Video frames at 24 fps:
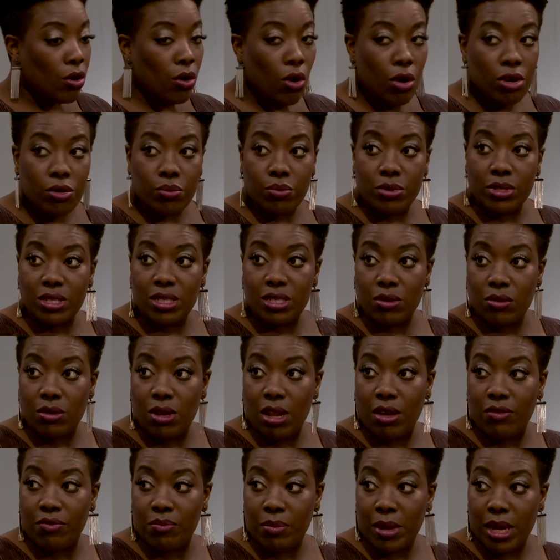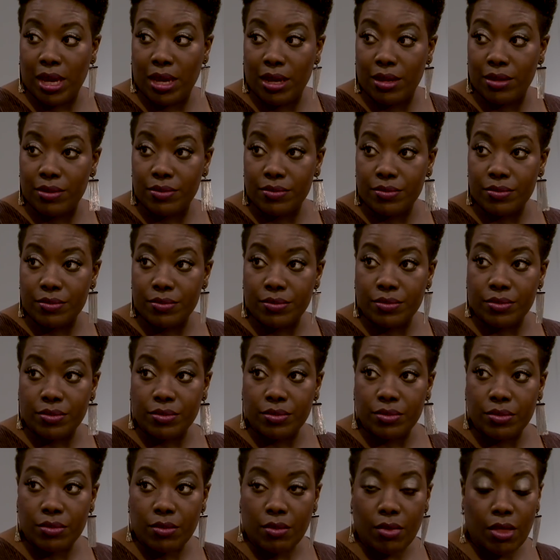God would still love me.
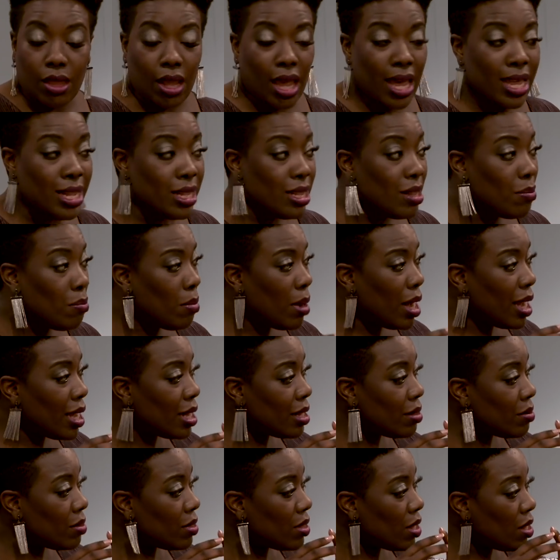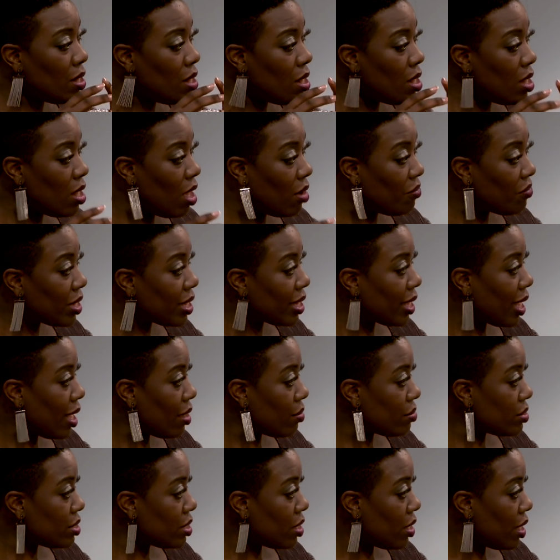Mm. And the love
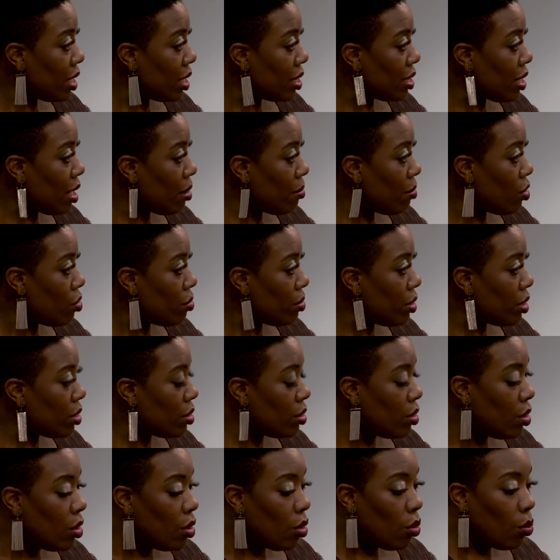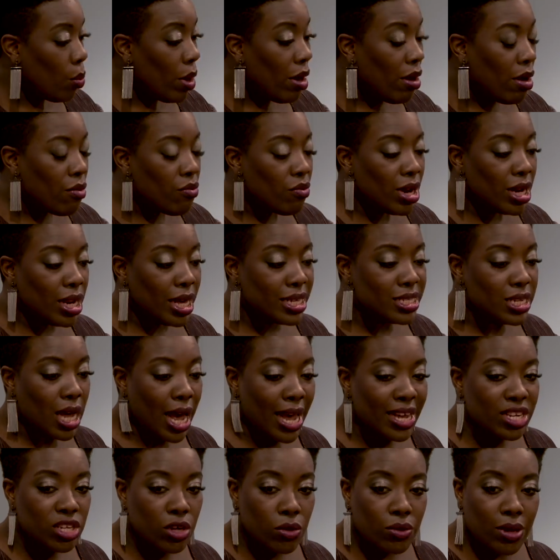encounter in that moment where I realized
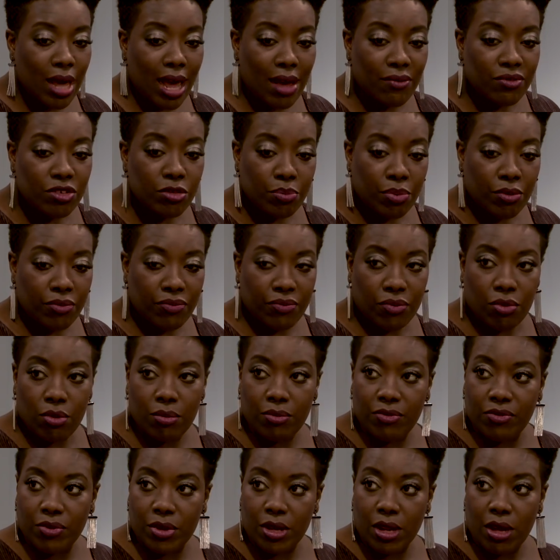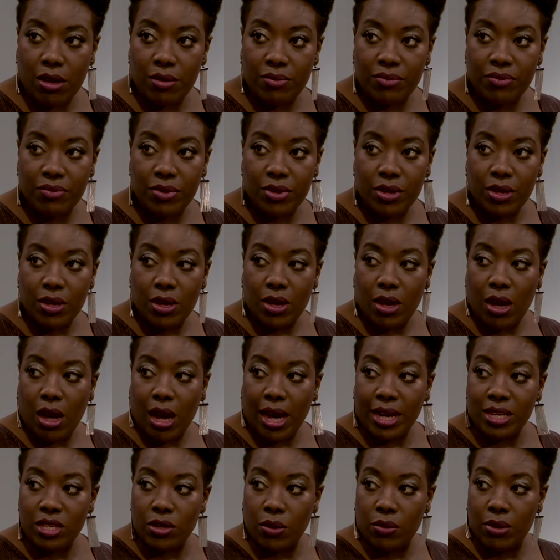I don't have to perform for love.
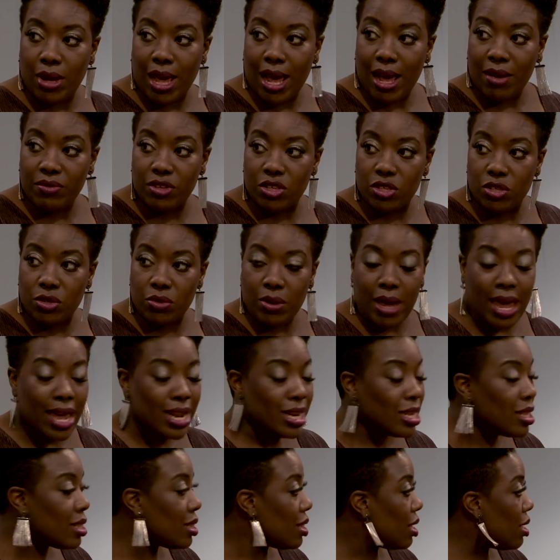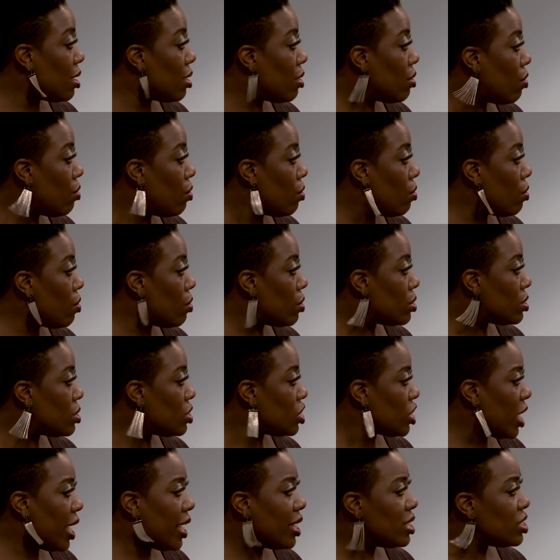I don't have to do anything or
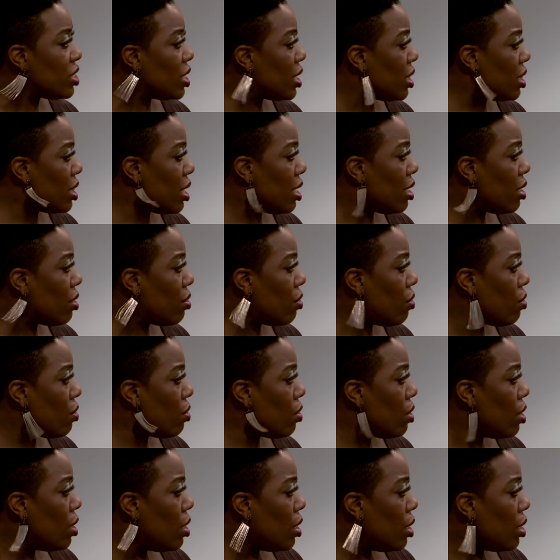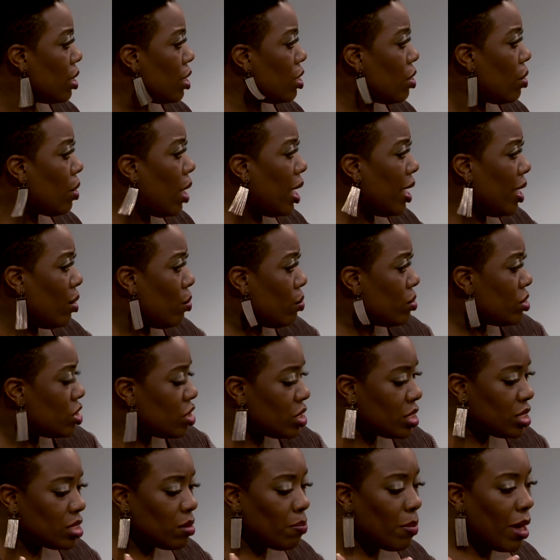change anything, or, you know, it was
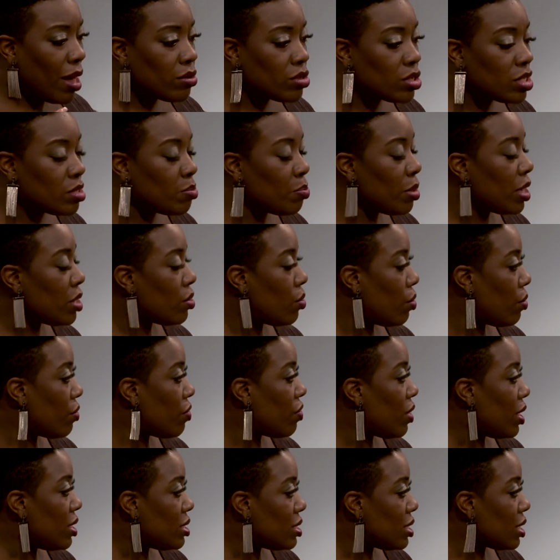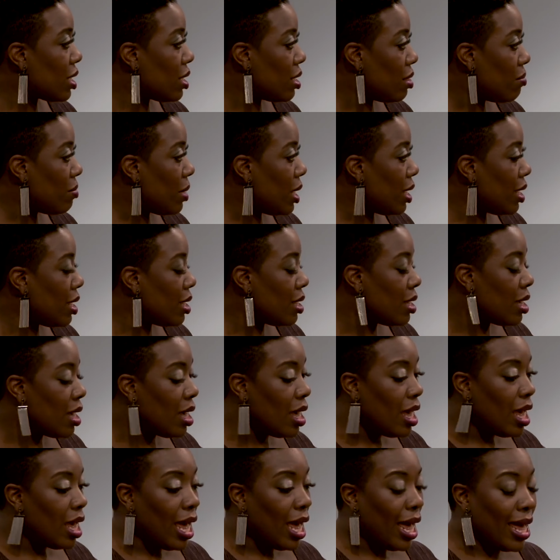just about just being authentically me.
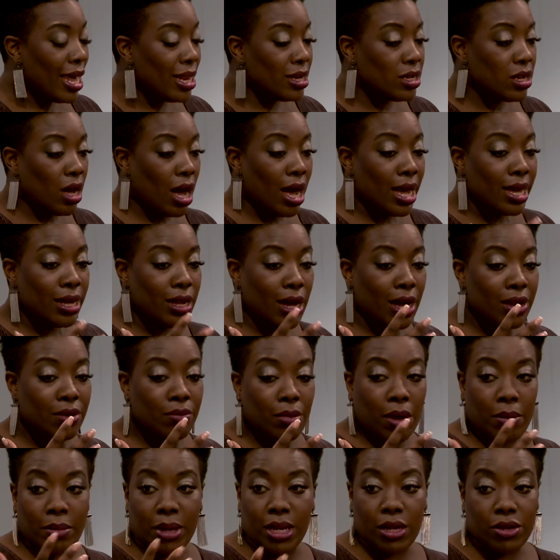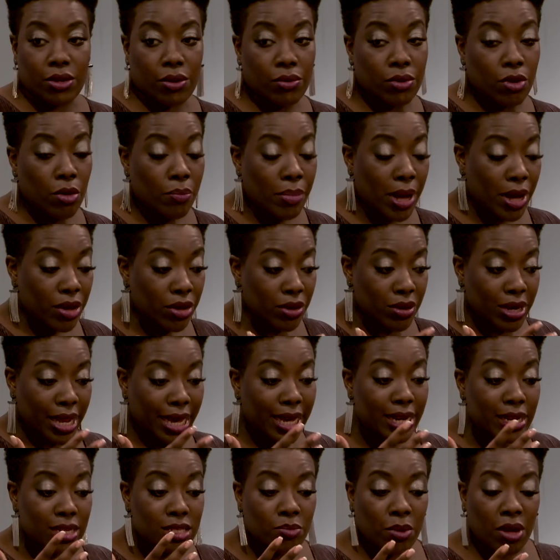And I mean, I don't know about you
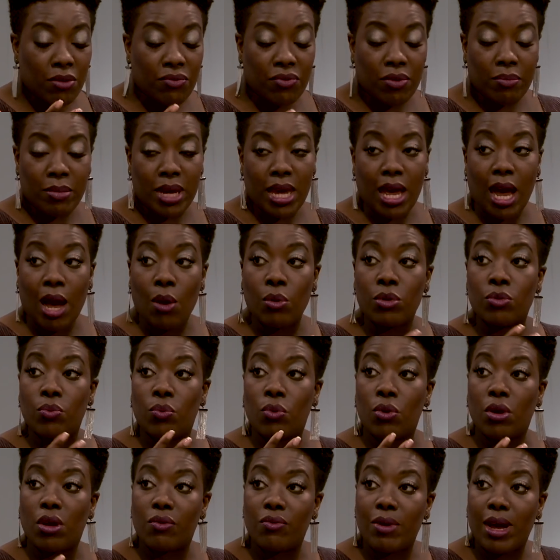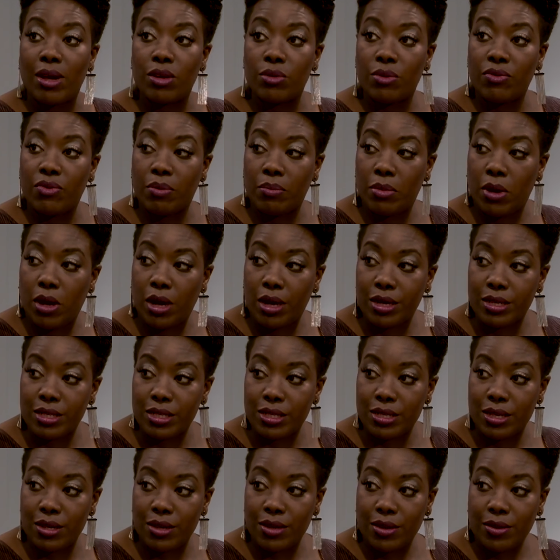ladies, but for me, I would walk around with a
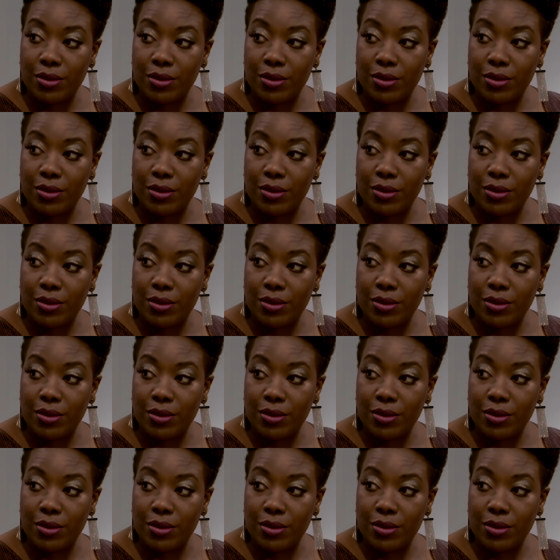mask.